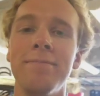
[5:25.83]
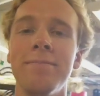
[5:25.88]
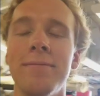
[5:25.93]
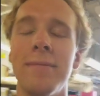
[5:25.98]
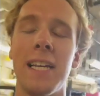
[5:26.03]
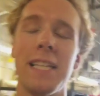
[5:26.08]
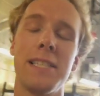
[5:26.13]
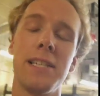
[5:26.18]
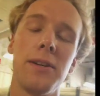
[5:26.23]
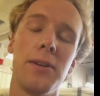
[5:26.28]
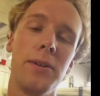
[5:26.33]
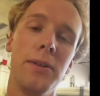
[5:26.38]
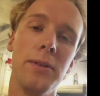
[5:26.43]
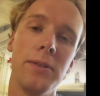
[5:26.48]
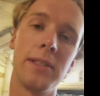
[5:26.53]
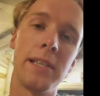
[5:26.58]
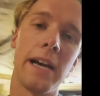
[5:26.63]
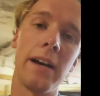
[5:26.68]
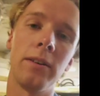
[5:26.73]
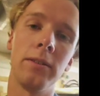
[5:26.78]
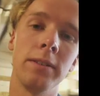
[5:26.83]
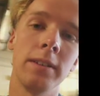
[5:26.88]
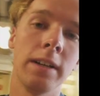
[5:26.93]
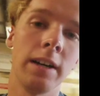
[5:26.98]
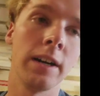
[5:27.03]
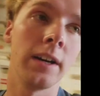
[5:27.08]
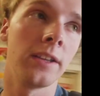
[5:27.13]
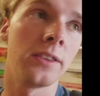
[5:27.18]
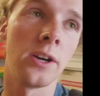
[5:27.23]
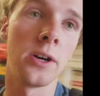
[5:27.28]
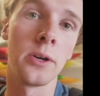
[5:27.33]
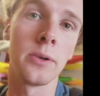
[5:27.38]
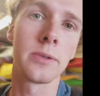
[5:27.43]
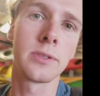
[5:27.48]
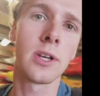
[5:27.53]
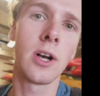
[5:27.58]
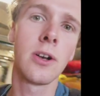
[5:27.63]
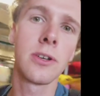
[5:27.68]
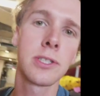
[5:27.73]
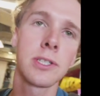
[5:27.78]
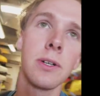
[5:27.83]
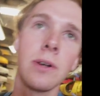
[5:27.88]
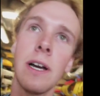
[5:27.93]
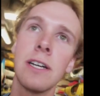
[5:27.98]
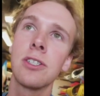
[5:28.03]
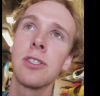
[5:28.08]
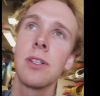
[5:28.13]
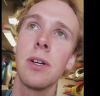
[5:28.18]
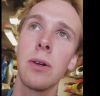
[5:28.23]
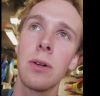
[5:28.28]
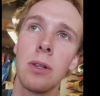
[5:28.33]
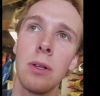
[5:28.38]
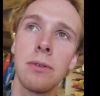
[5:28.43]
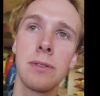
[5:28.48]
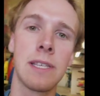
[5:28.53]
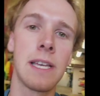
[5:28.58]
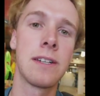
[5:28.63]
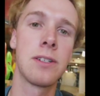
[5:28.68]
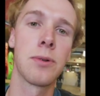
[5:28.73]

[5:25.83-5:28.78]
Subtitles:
That's how you use the hose. Also, I should go close that